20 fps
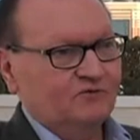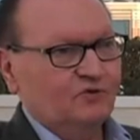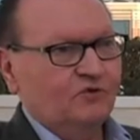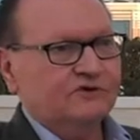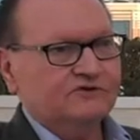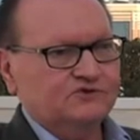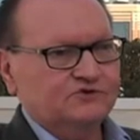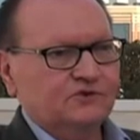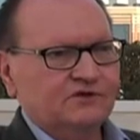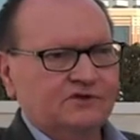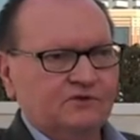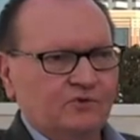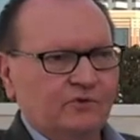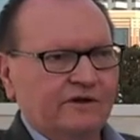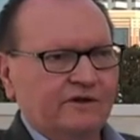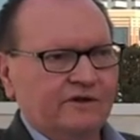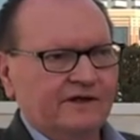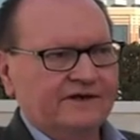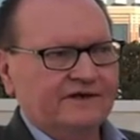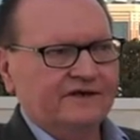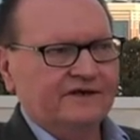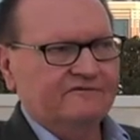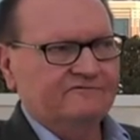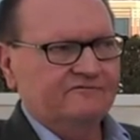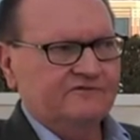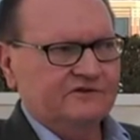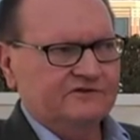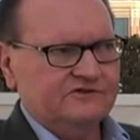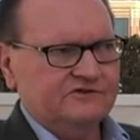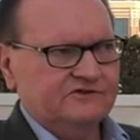works really well. I give
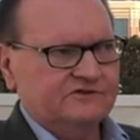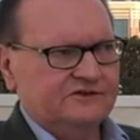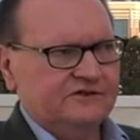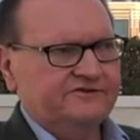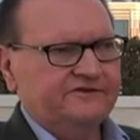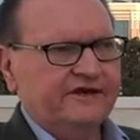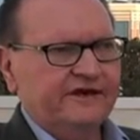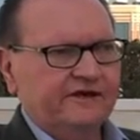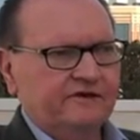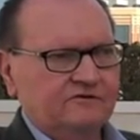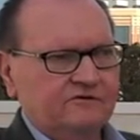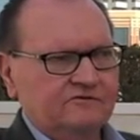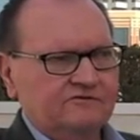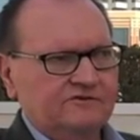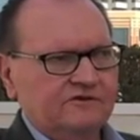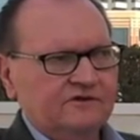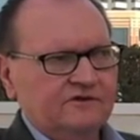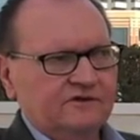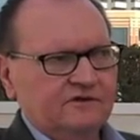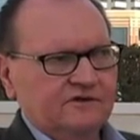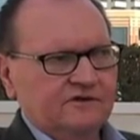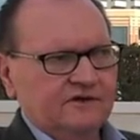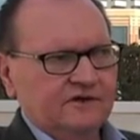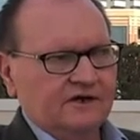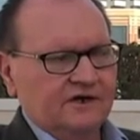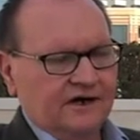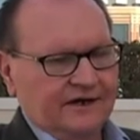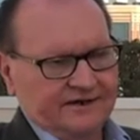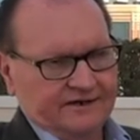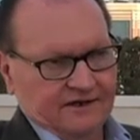these detailed
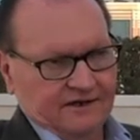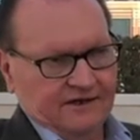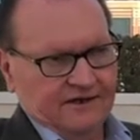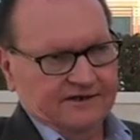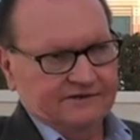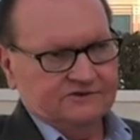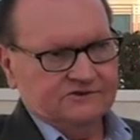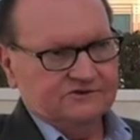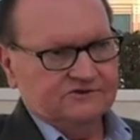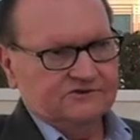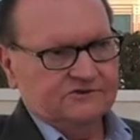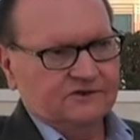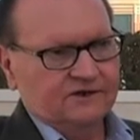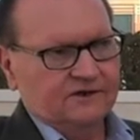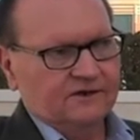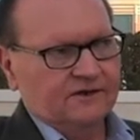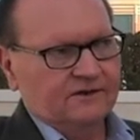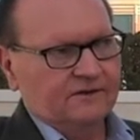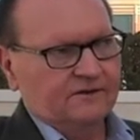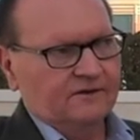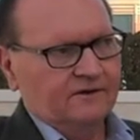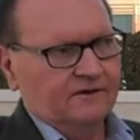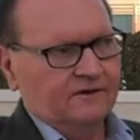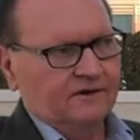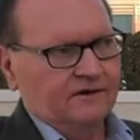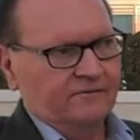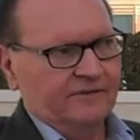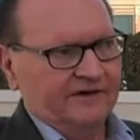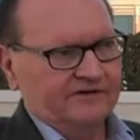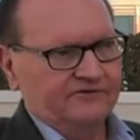guidelines
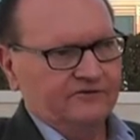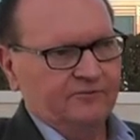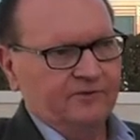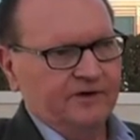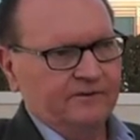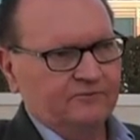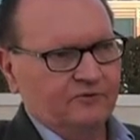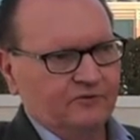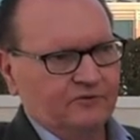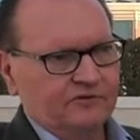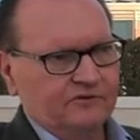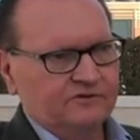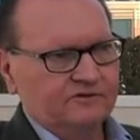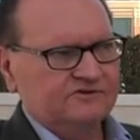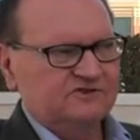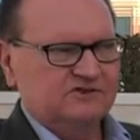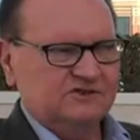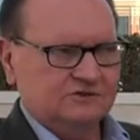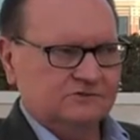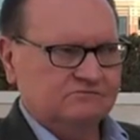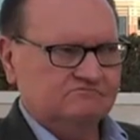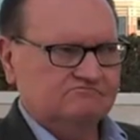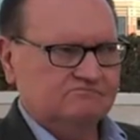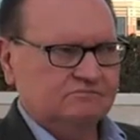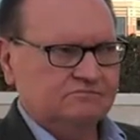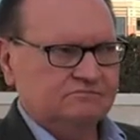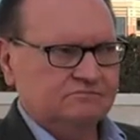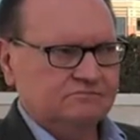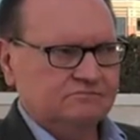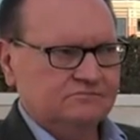about the paper, and it's a
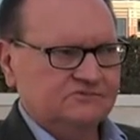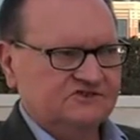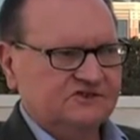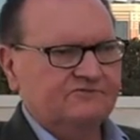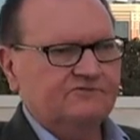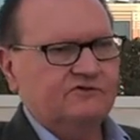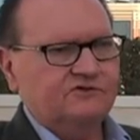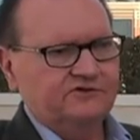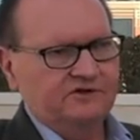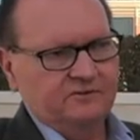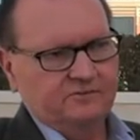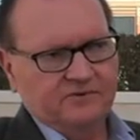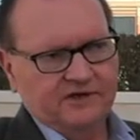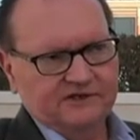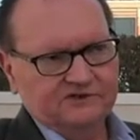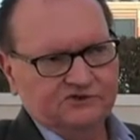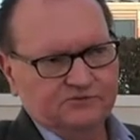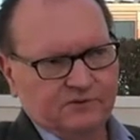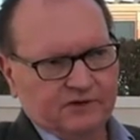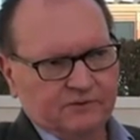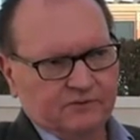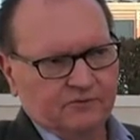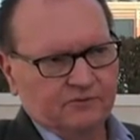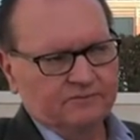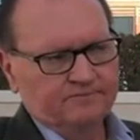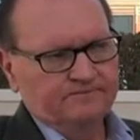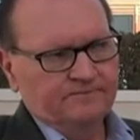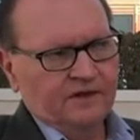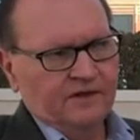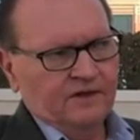7 to 10 page paper.
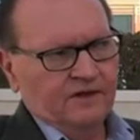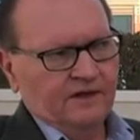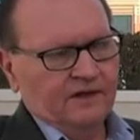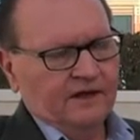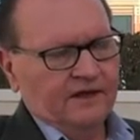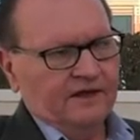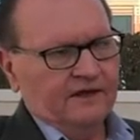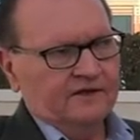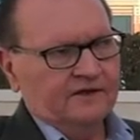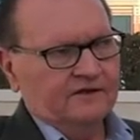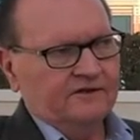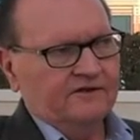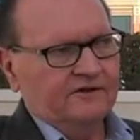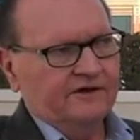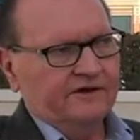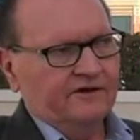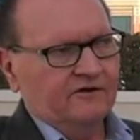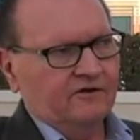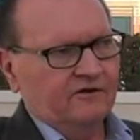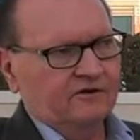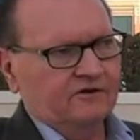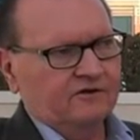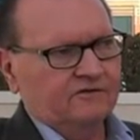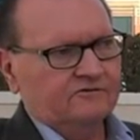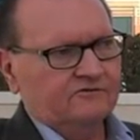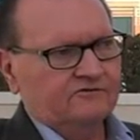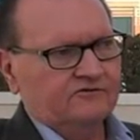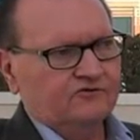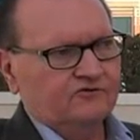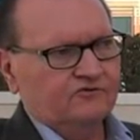And they are
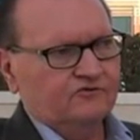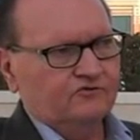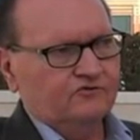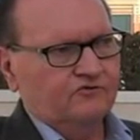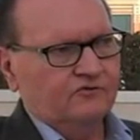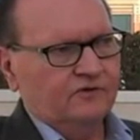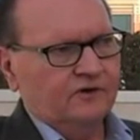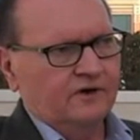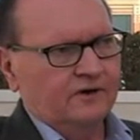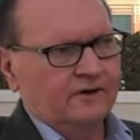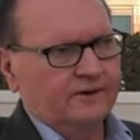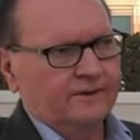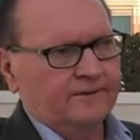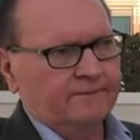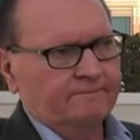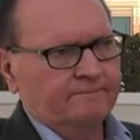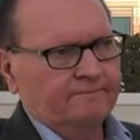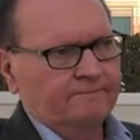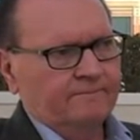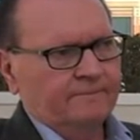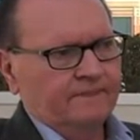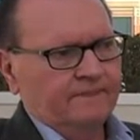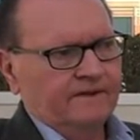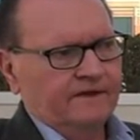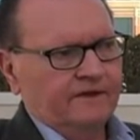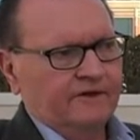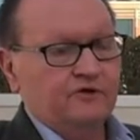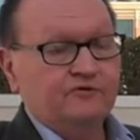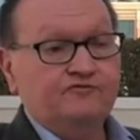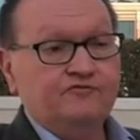to
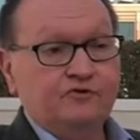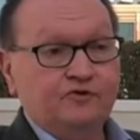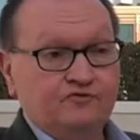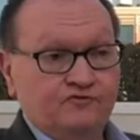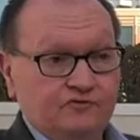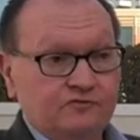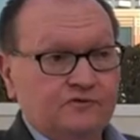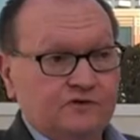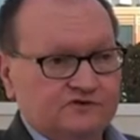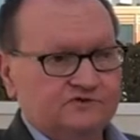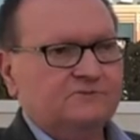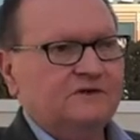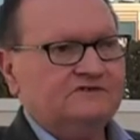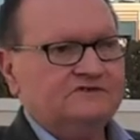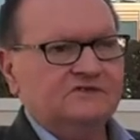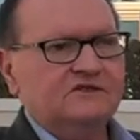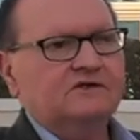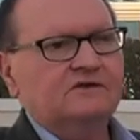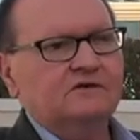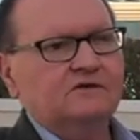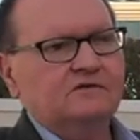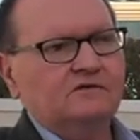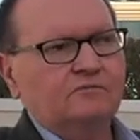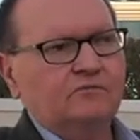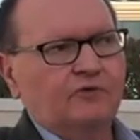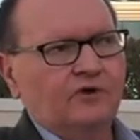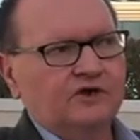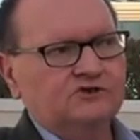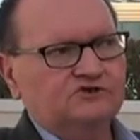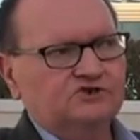interview, it's basically a
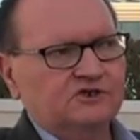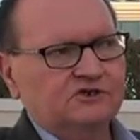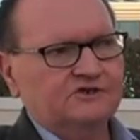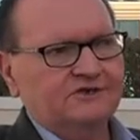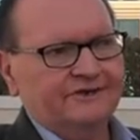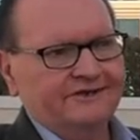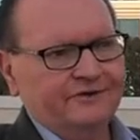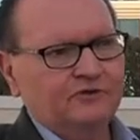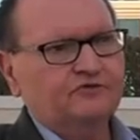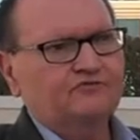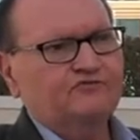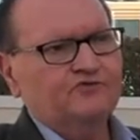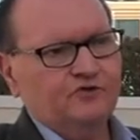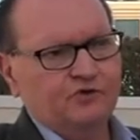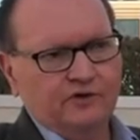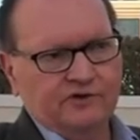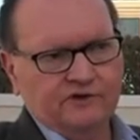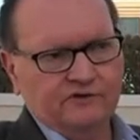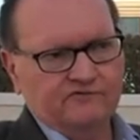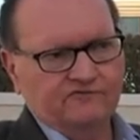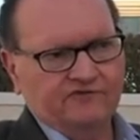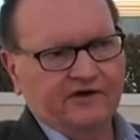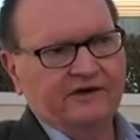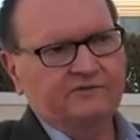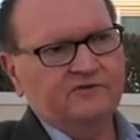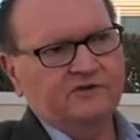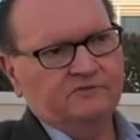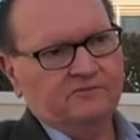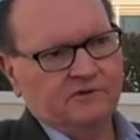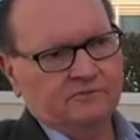project in interviewing
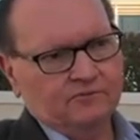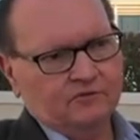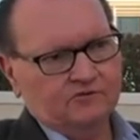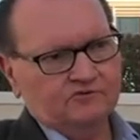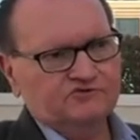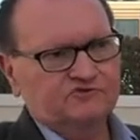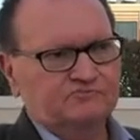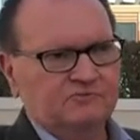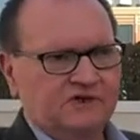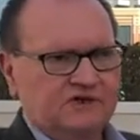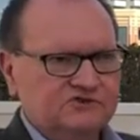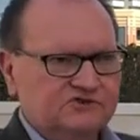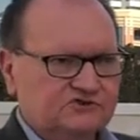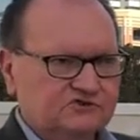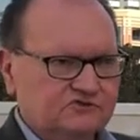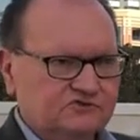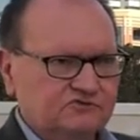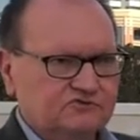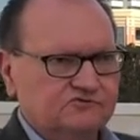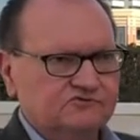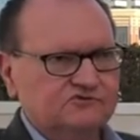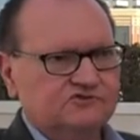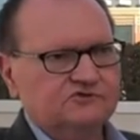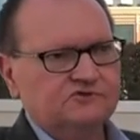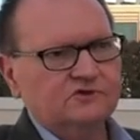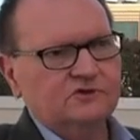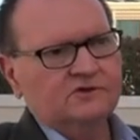family members, ministers,